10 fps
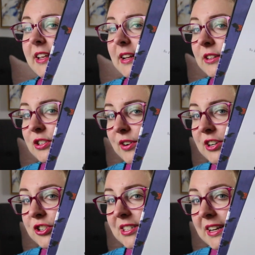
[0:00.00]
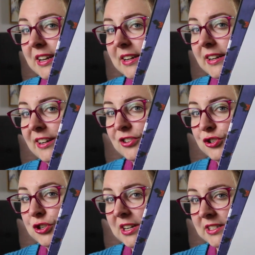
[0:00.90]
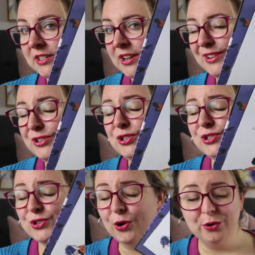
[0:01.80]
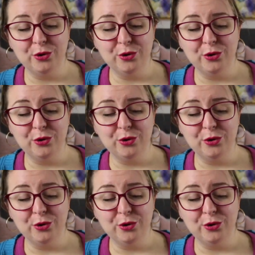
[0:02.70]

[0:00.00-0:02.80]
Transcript: The illustrations in it are just so